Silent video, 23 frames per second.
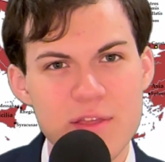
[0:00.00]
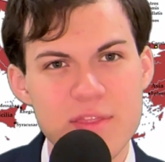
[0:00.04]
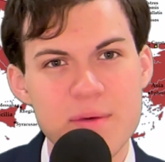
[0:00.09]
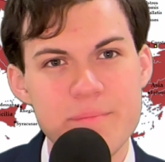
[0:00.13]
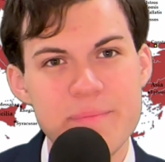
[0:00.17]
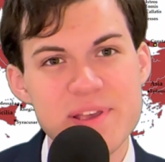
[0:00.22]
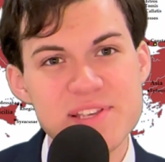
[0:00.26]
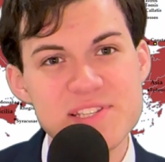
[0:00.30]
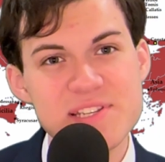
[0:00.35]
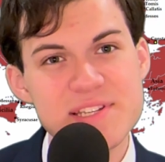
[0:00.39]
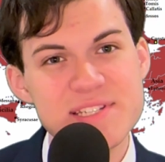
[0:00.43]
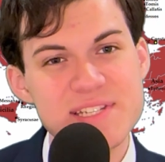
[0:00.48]
the
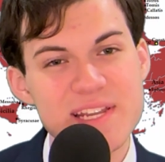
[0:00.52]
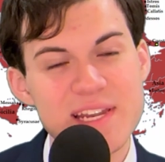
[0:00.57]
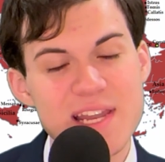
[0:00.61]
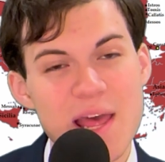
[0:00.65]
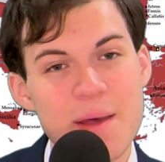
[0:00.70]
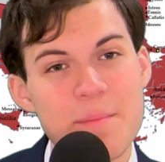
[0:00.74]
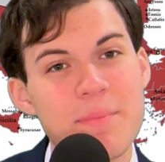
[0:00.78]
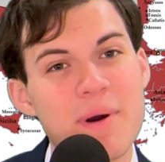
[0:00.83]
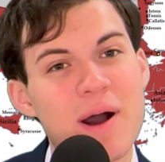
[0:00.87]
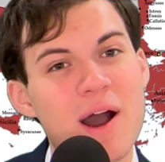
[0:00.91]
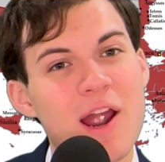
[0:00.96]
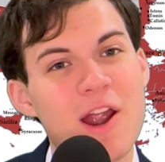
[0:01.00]
Byzantine
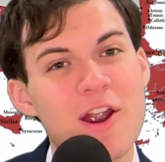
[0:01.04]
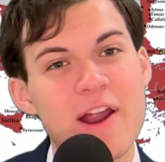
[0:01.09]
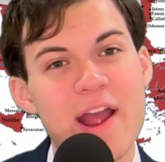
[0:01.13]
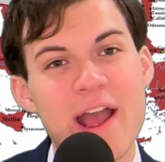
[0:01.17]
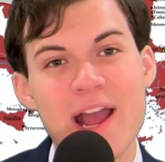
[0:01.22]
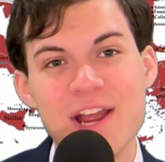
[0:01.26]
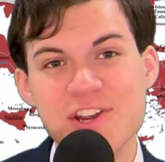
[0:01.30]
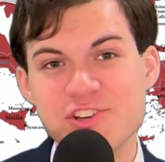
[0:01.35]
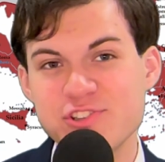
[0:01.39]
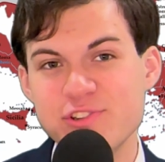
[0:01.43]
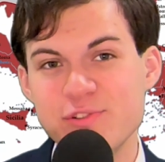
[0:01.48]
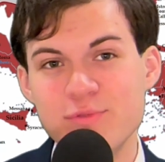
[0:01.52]
Empire
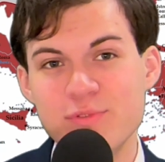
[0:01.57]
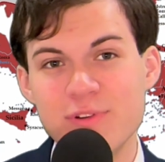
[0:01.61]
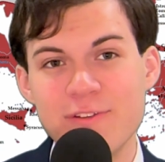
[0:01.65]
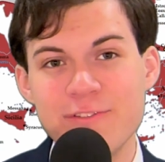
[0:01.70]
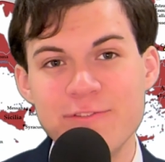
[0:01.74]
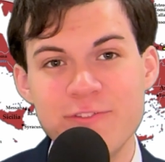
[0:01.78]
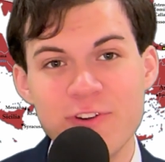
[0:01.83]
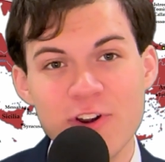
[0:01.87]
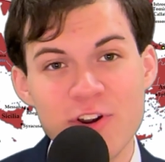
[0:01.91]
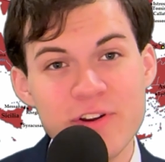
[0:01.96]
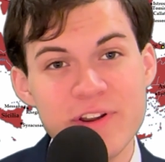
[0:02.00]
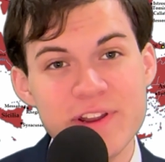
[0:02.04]
actually
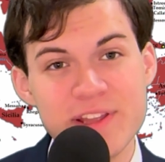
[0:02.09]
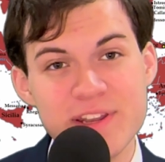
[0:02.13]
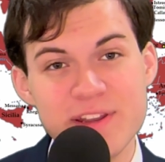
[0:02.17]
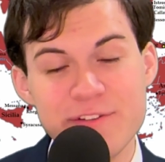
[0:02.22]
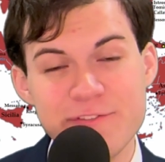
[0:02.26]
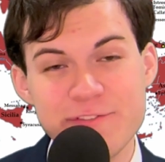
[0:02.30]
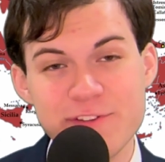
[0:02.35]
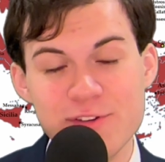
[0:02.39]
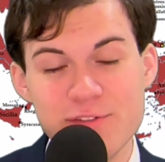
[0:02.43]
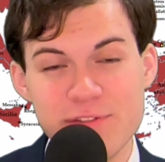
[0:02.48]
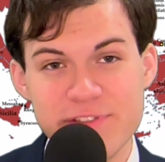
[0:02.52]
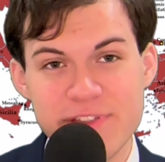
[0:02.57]
reverted a
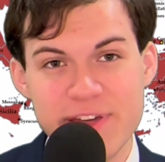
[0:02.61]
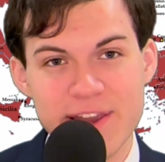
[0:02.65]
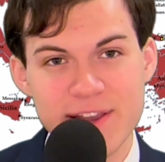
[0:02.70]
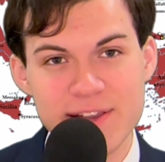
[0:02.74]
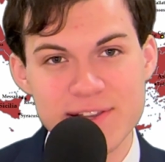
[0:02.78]
few things,